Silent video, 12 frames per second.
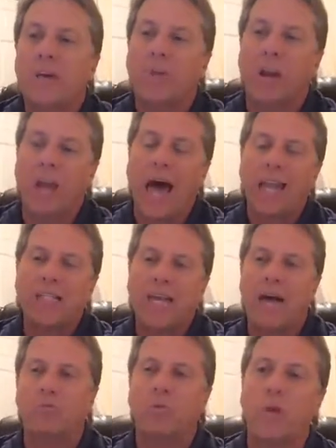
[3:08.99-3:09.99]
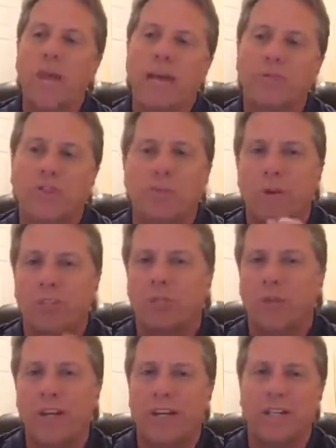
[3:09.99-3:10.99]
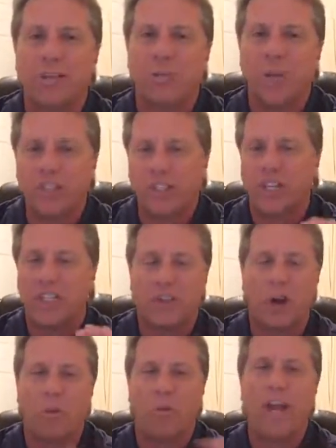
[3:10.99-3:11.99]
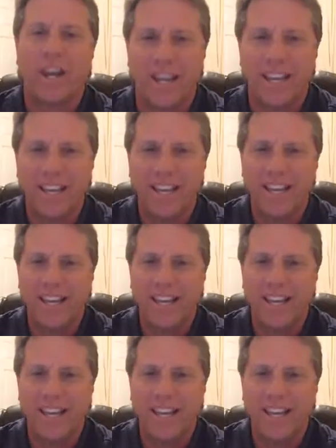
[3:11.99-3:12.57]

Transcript: But a lot of times we have so much richness already,